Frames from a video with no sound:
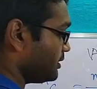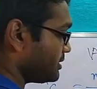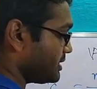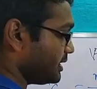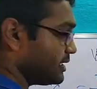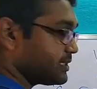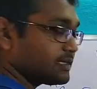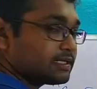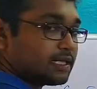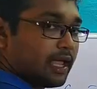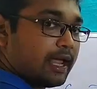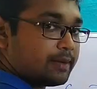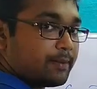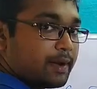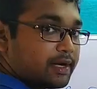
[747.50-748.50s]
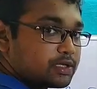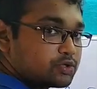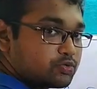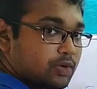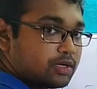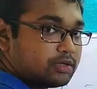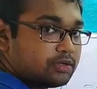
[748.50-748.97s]
See, this N
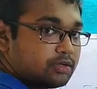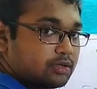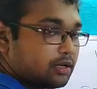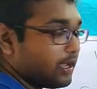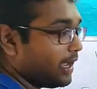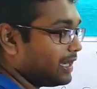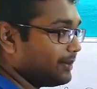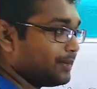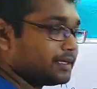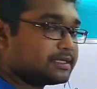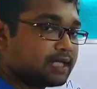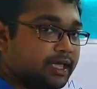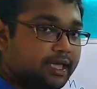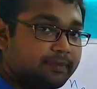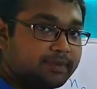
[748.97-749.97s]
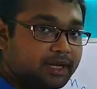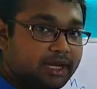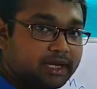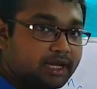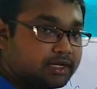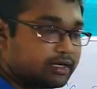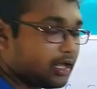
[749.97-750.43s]
minus one elements I have
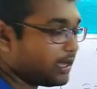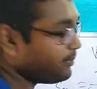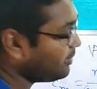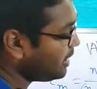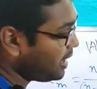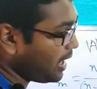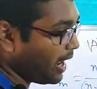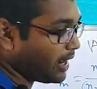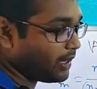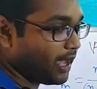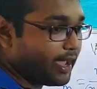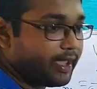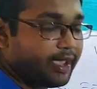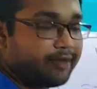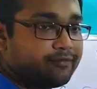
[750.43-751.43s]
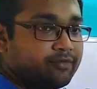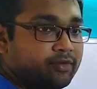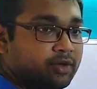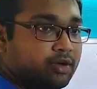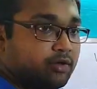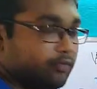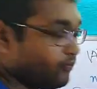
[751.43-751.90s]
taken at a time, and I
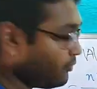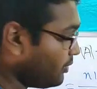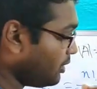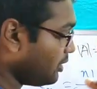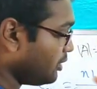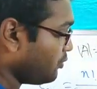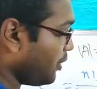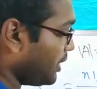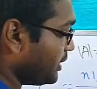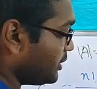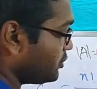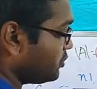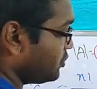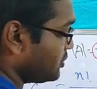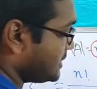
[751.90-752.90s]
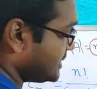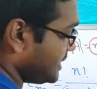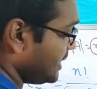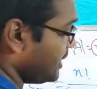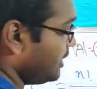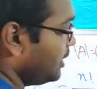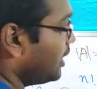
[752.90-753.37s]
have uh, wanted to
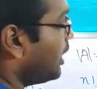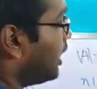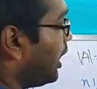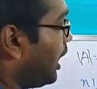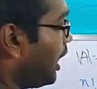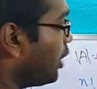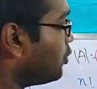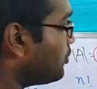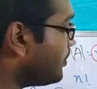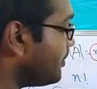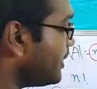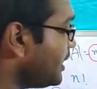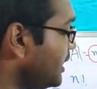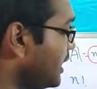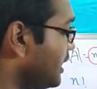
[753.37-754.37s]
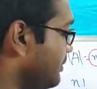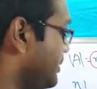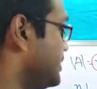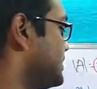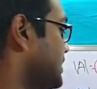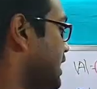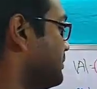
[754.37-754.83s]
see how many
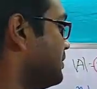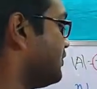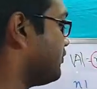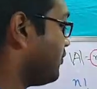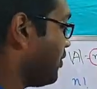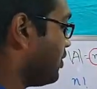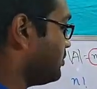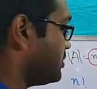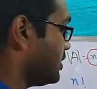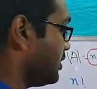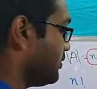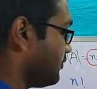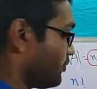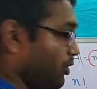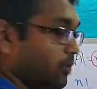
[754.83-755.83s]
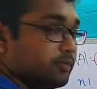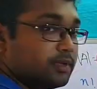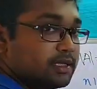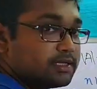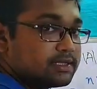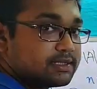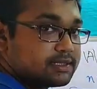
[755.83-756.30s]
elements can be formed
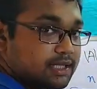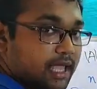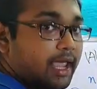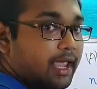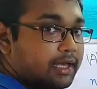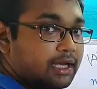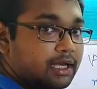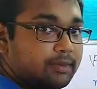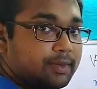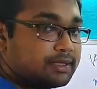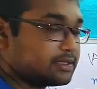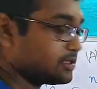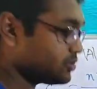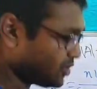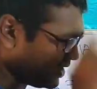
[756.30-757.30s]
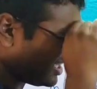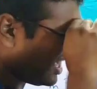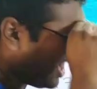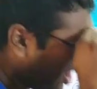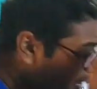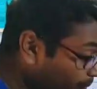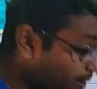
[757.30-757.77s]
from this n elements,
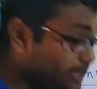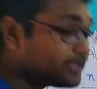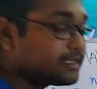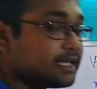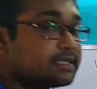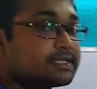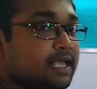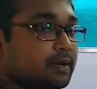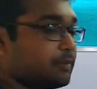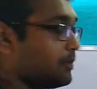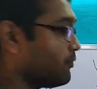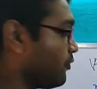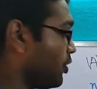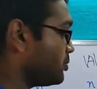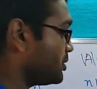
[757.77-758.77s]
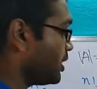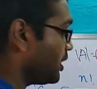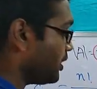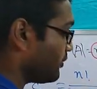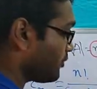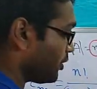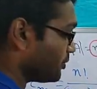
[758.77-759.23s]
sorry, how many sets can be formed
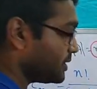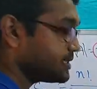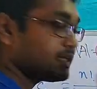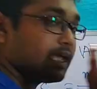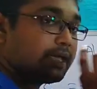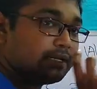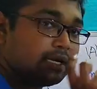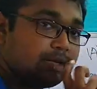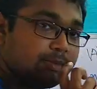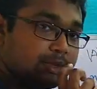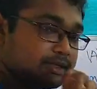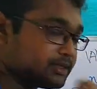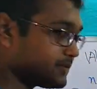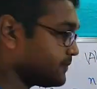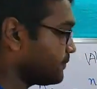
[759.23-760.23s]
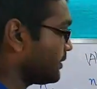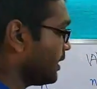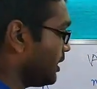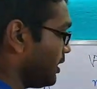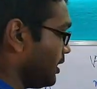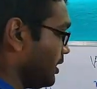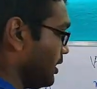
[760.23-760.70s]
from these n elements.
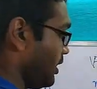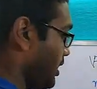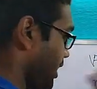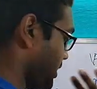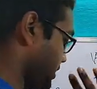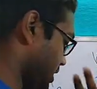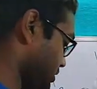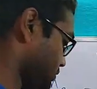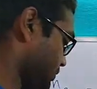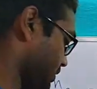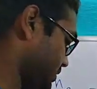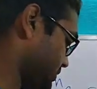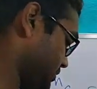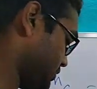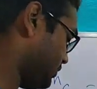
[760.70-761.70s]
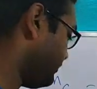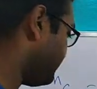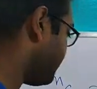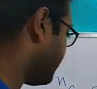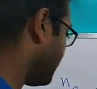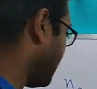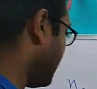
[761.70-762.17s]
And last one is
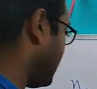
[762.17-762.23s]
so.